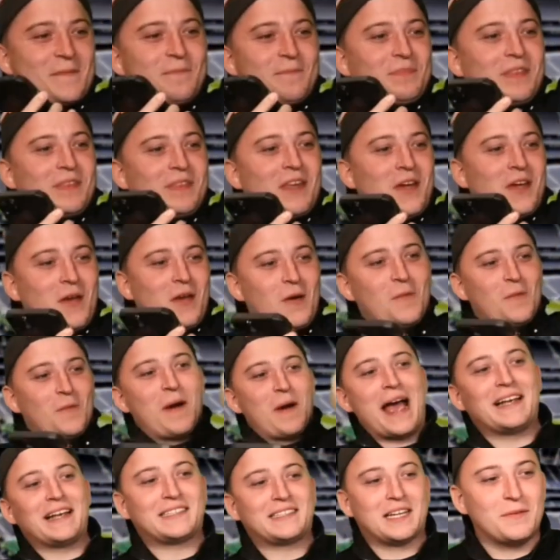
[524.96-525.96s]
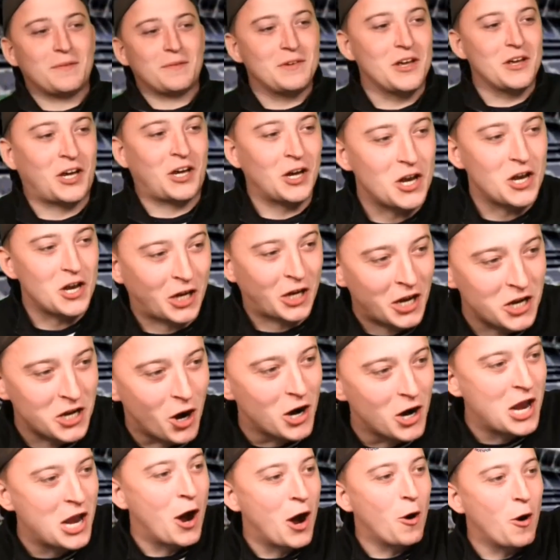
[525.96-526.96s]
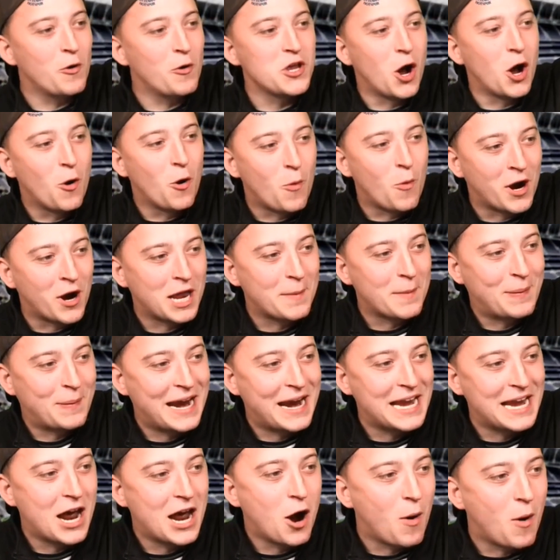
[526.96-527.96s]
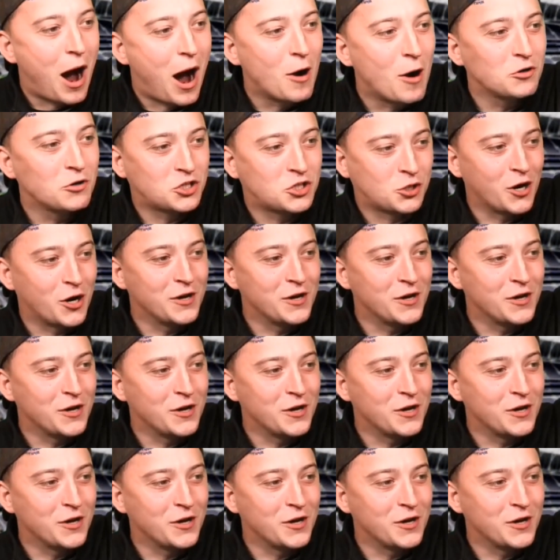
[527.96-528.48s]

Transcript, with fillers: Where's the, look at look at your little your wannabe little ultras!